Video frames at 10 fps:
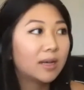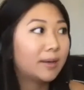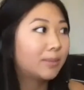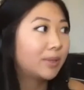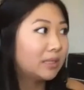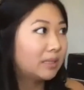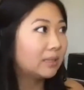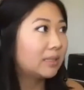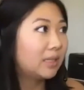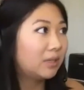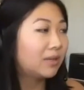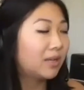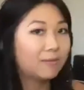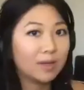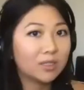please use the
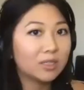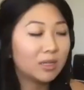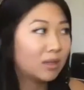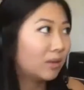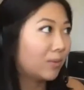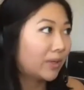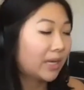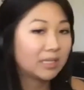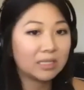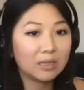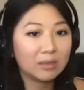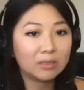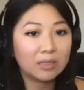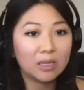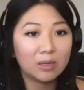Q&A function, and then we'll get to
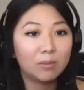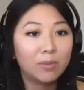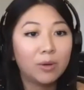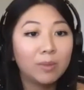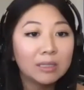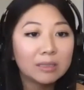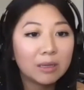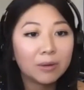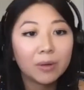those in a moment. So